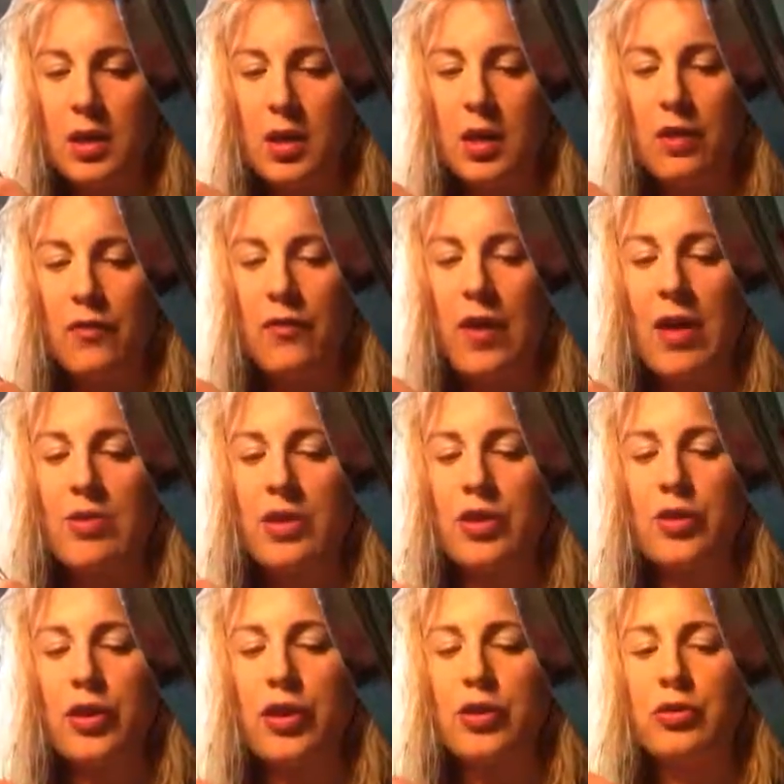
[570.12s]
I found that you
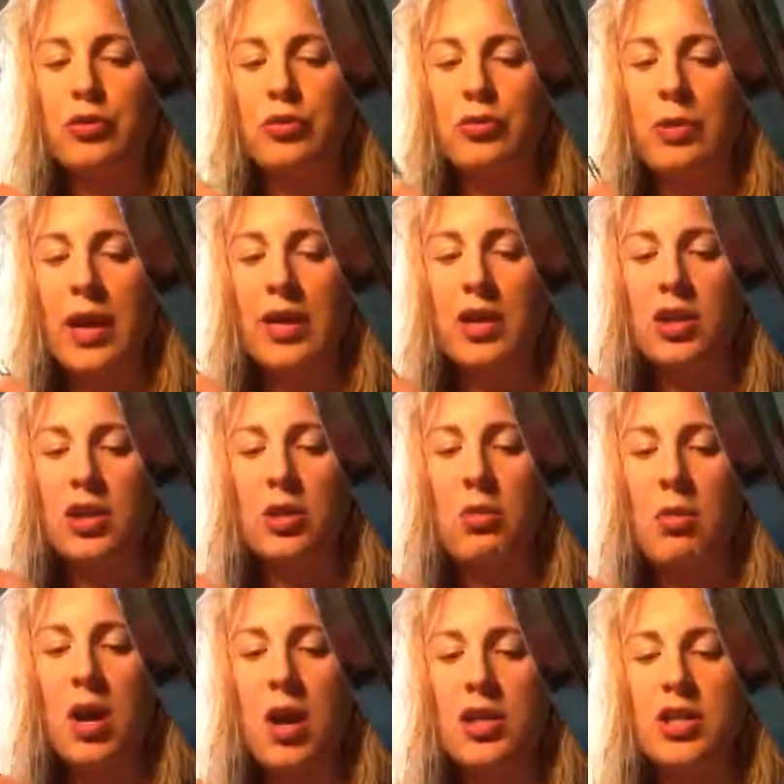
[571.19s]
can use regular
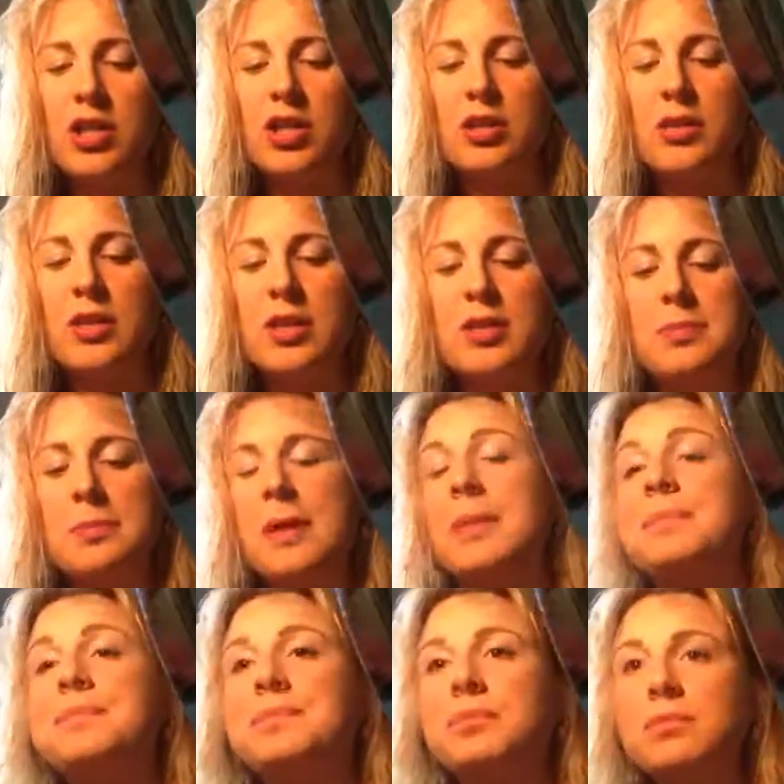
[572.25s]
water to do this, but
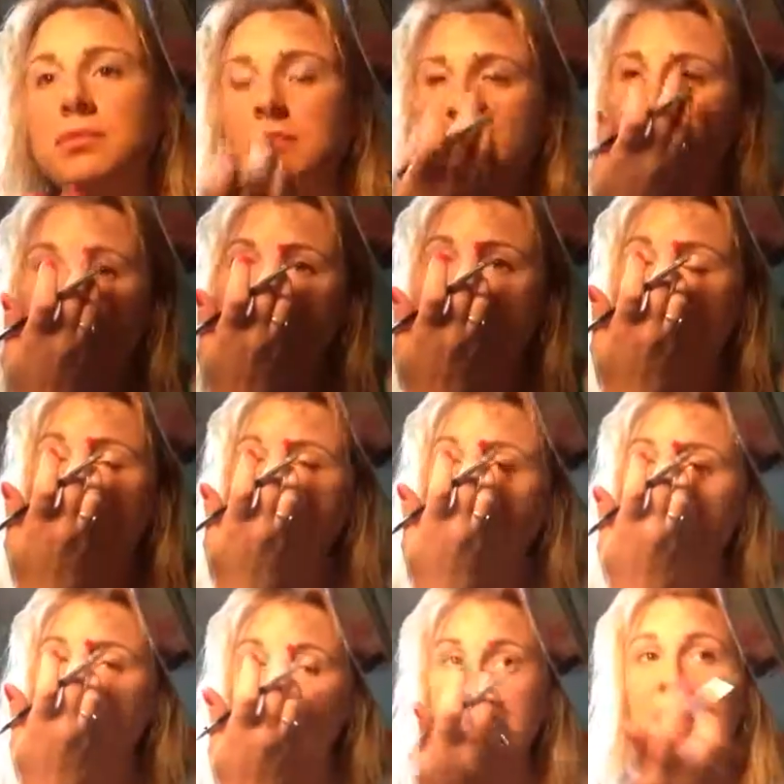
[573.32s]
it doesn't
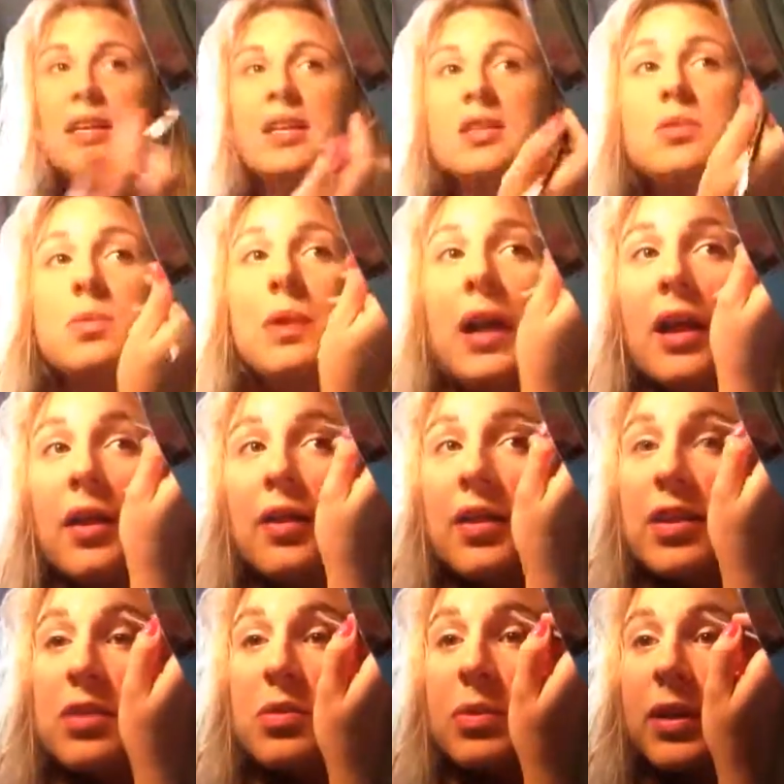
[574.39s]
stick as well.
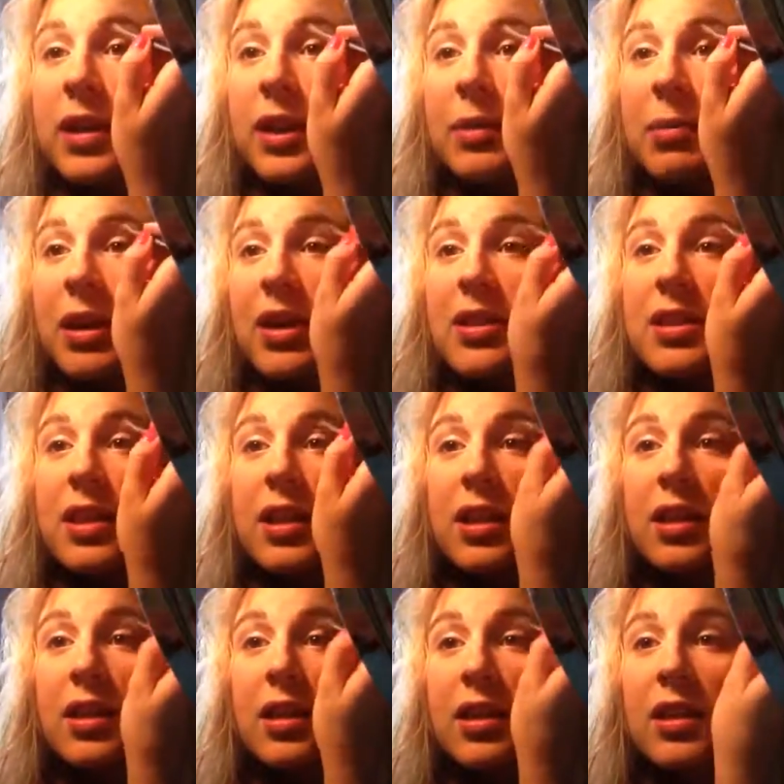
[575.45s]
This really makes it
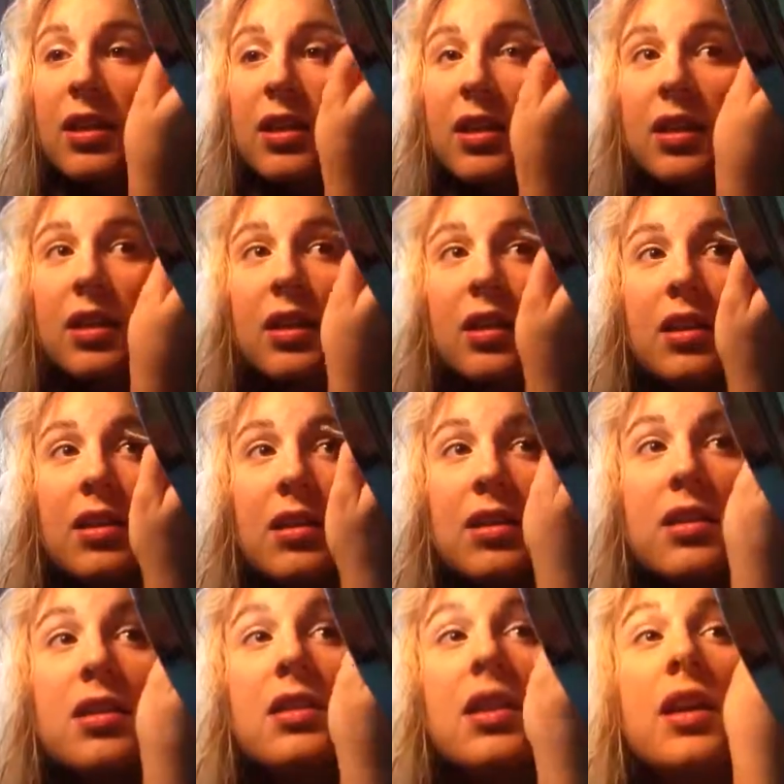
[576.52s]

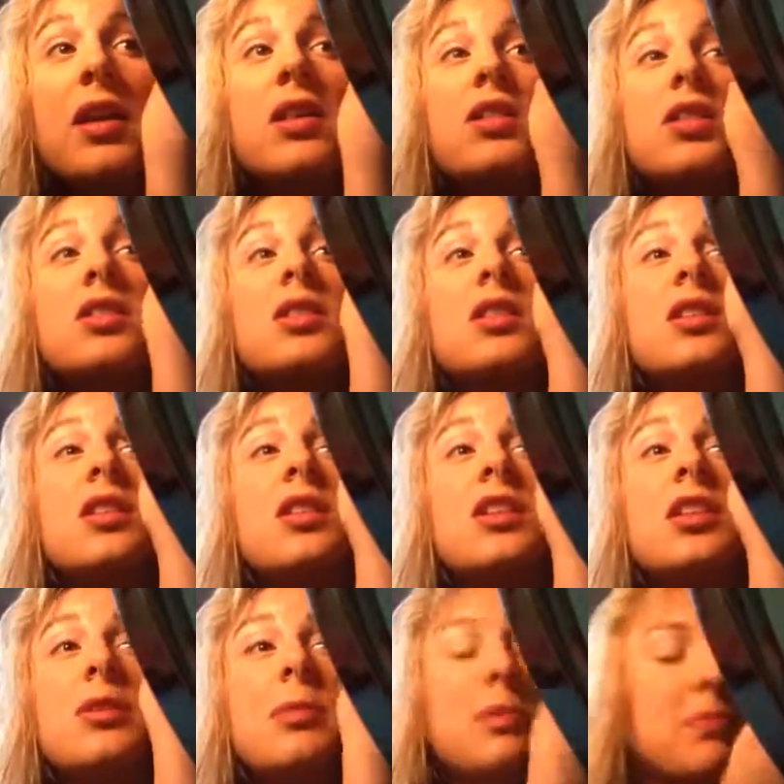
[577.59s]
stick just a
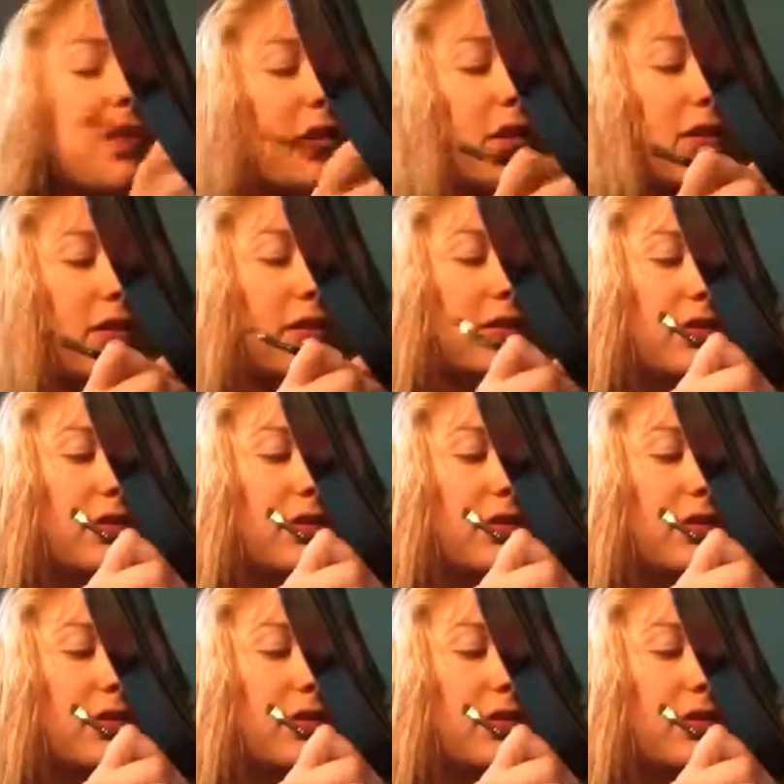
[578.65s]
little bit better.